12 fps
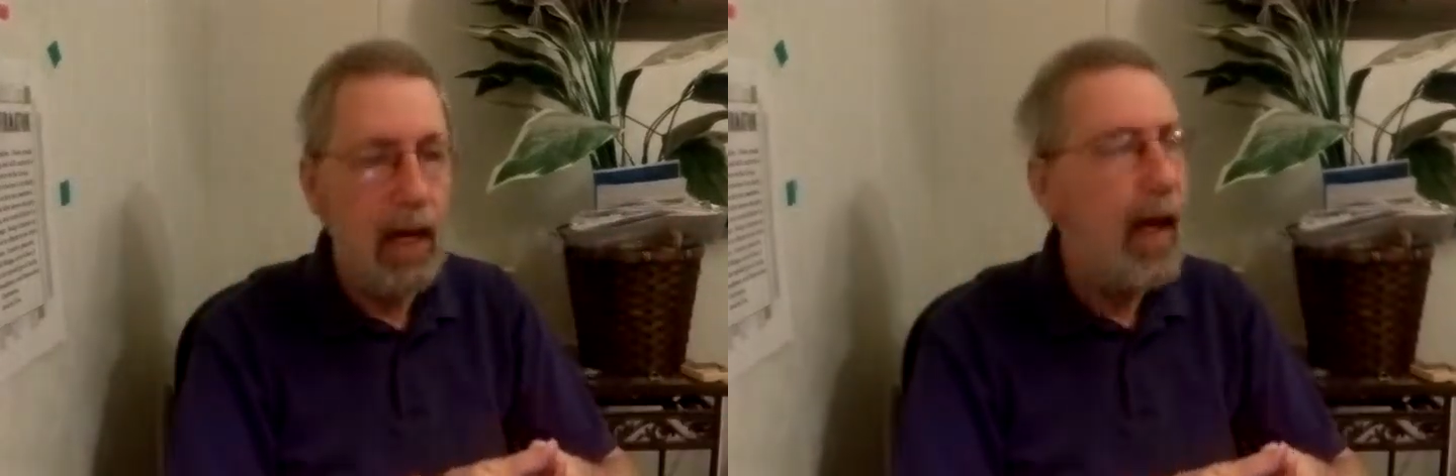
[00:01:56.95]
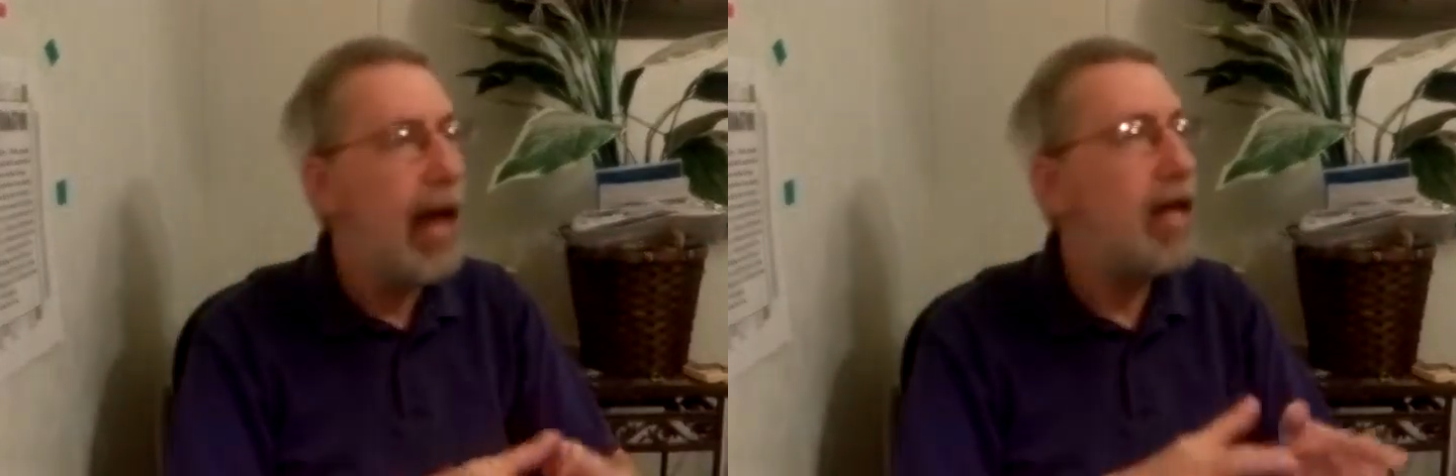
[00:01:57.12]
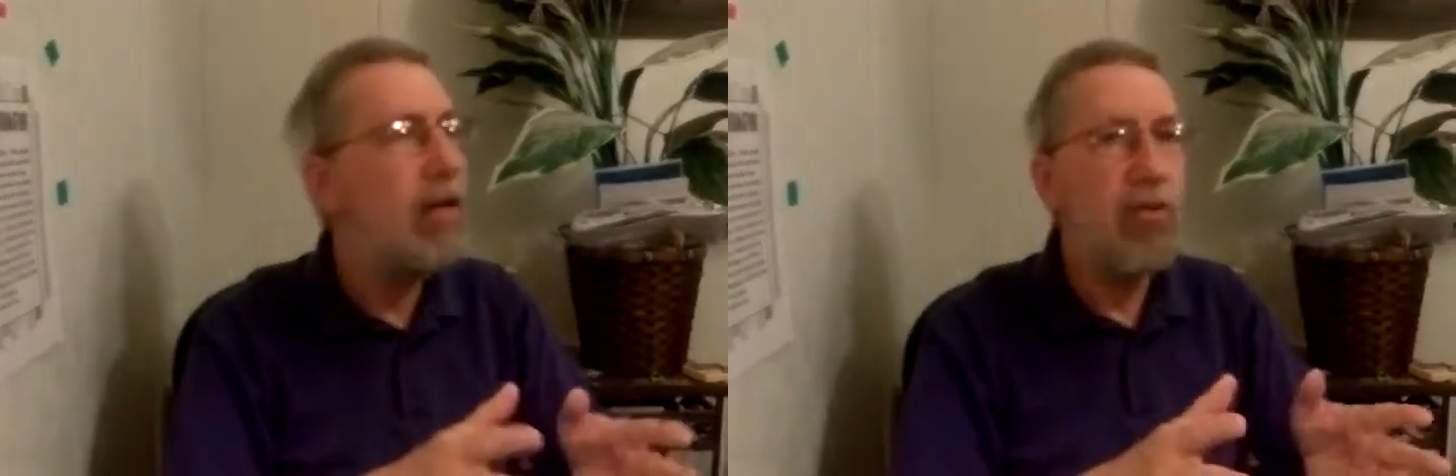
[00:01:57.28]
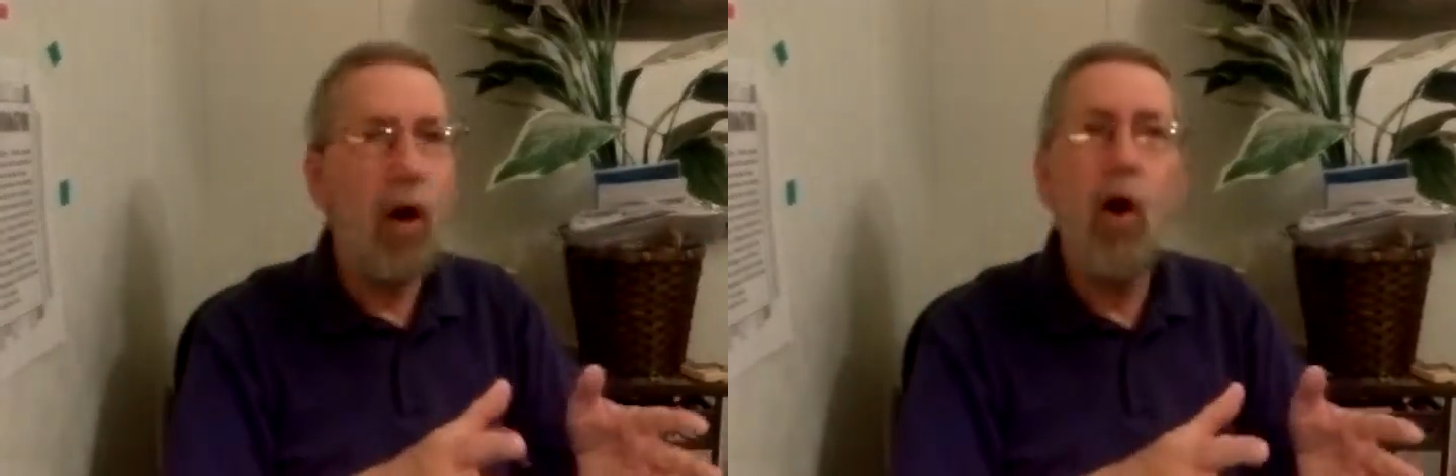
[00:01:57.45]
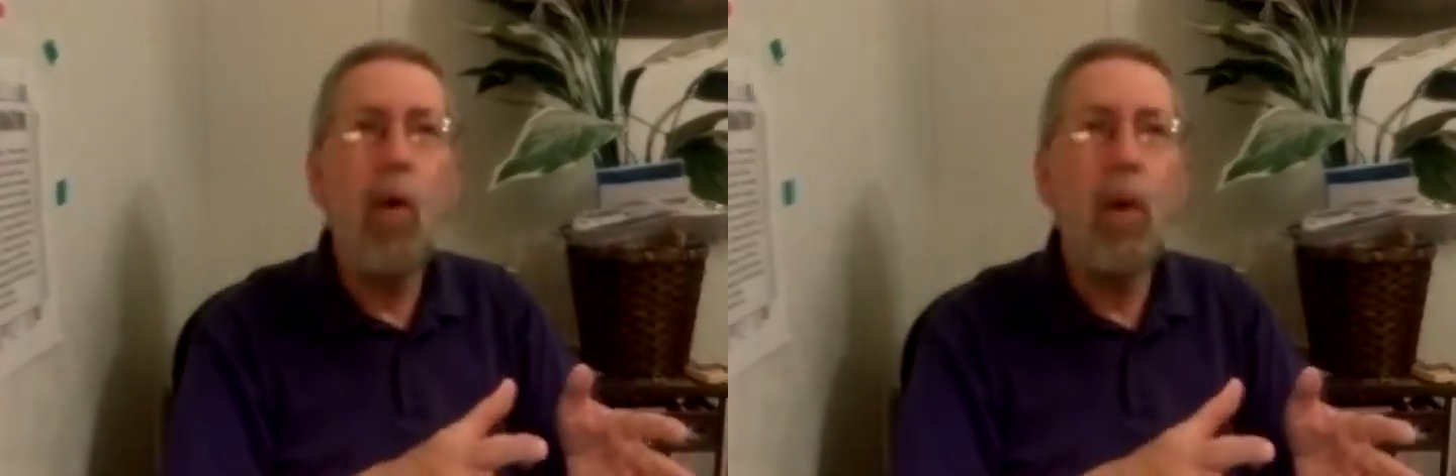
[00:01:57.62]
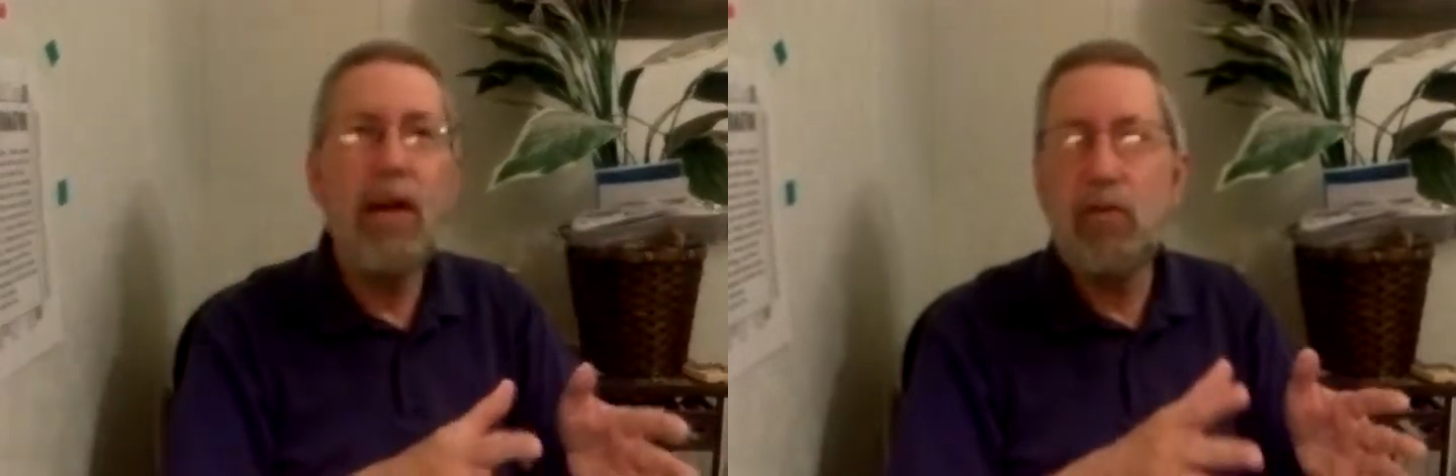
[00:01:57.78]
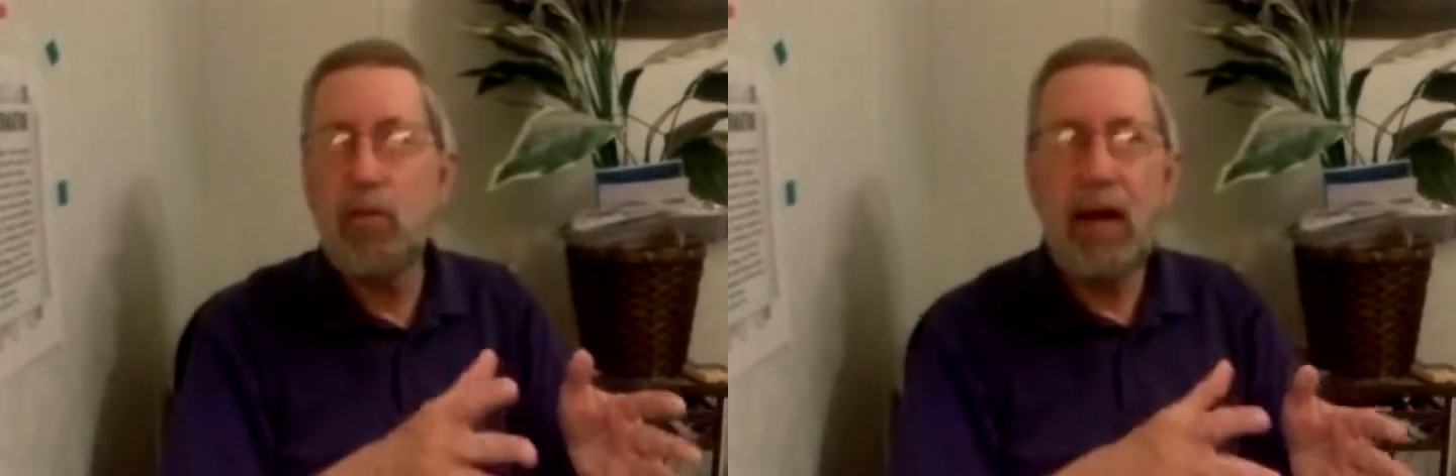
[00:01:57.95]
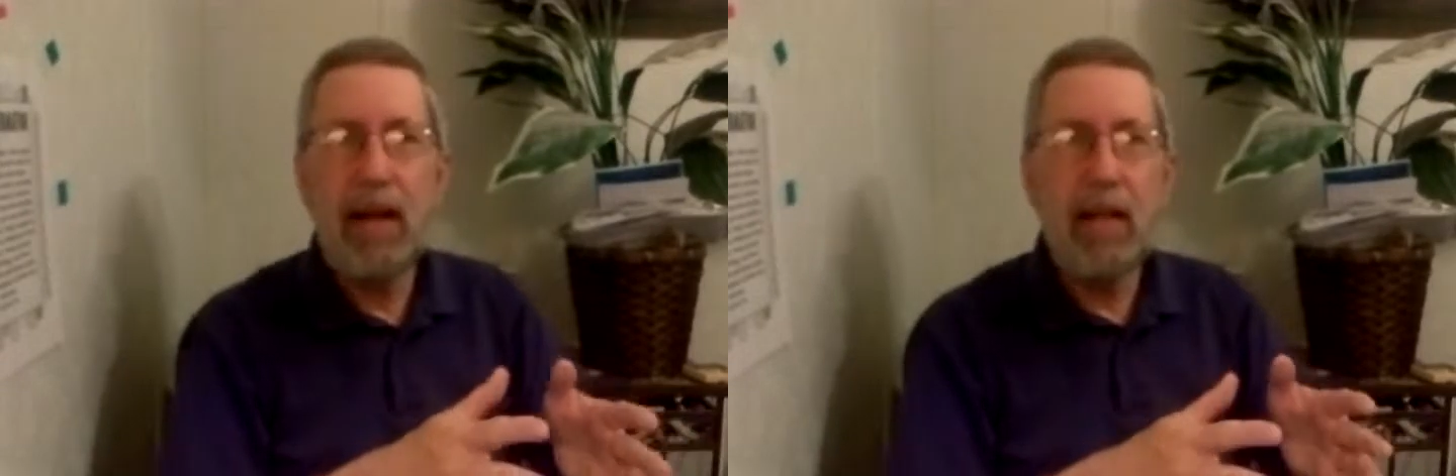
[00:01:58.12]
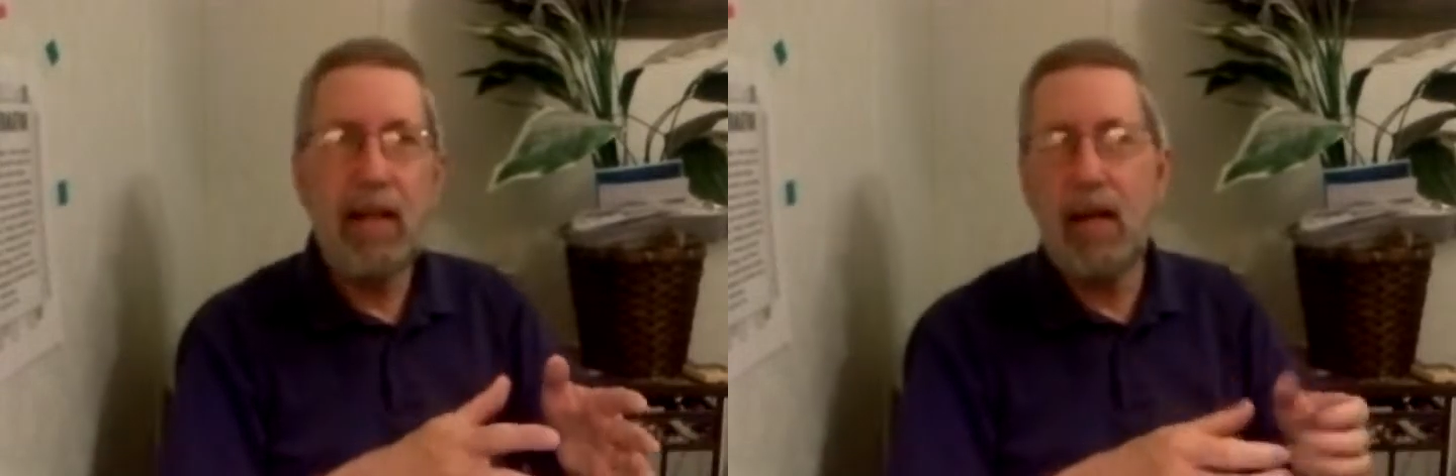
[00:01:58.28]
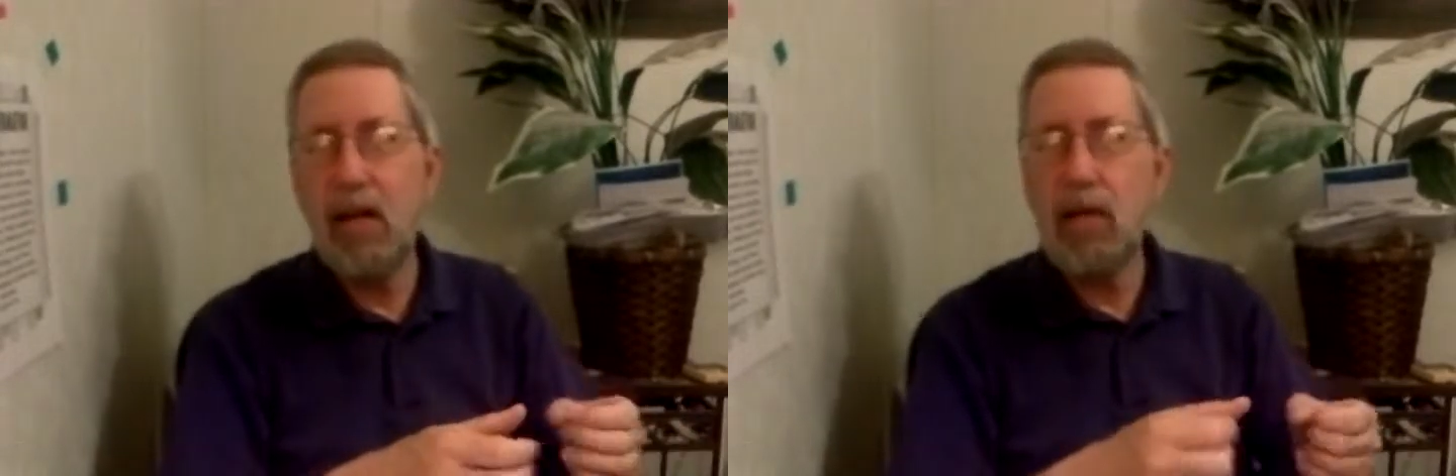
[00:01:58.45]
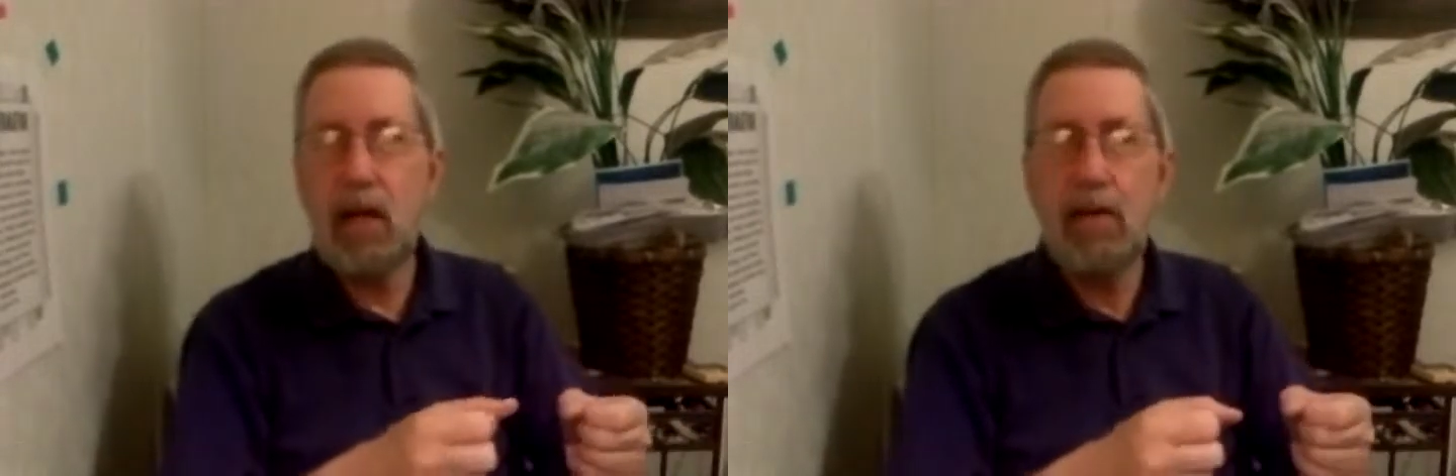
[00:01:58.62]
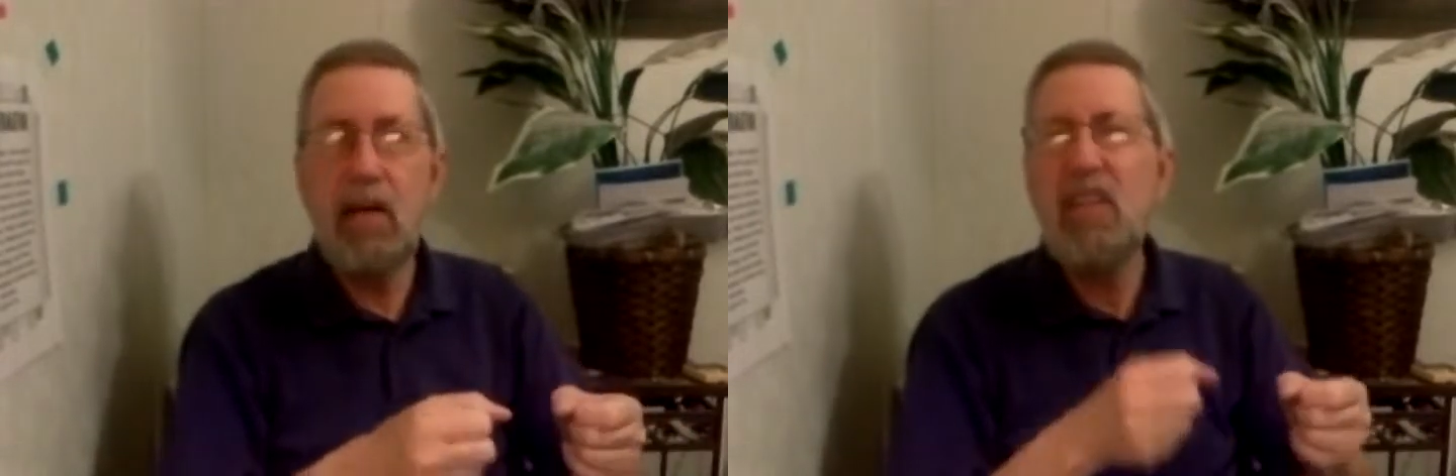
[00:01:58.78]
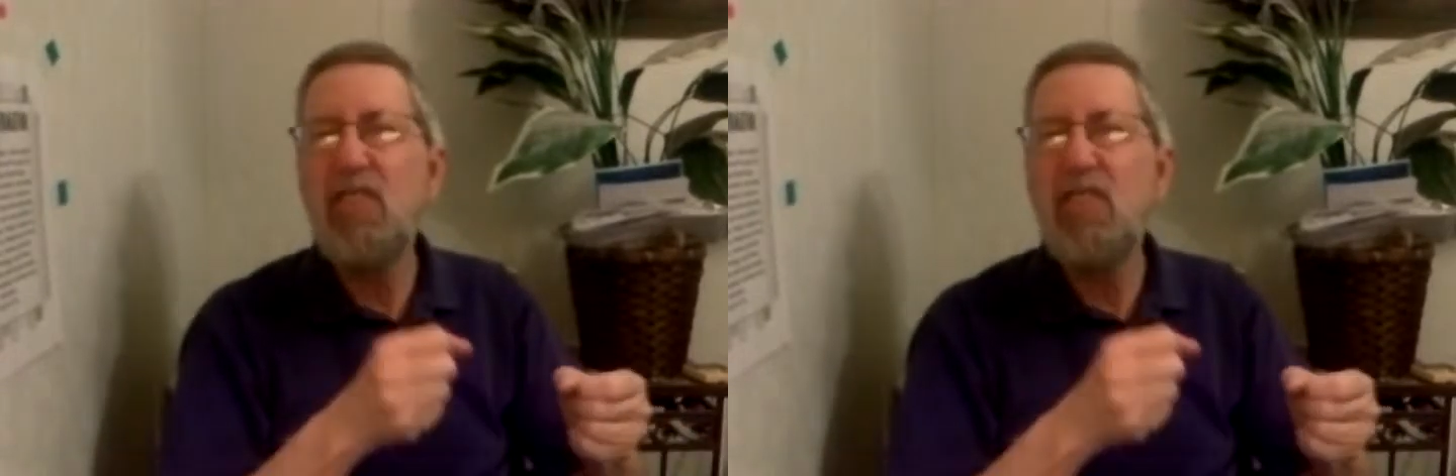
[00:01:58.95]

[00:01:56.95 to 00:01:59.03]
and is always ready there to